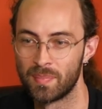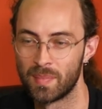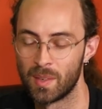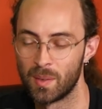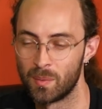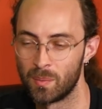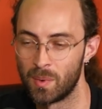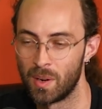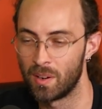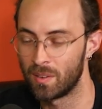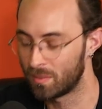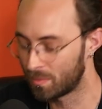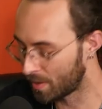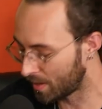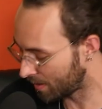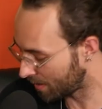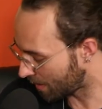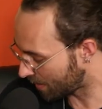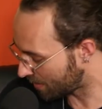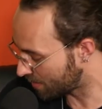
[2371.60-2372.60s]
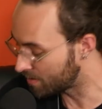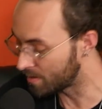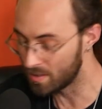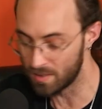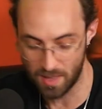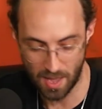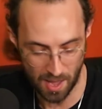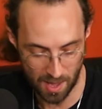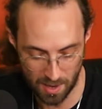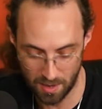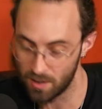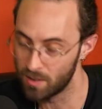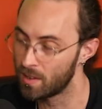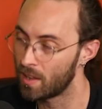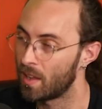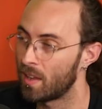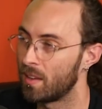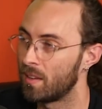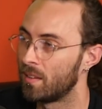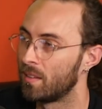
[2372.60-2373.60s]
well, I, I can do that.
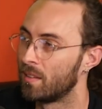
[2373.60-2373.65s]
Okay.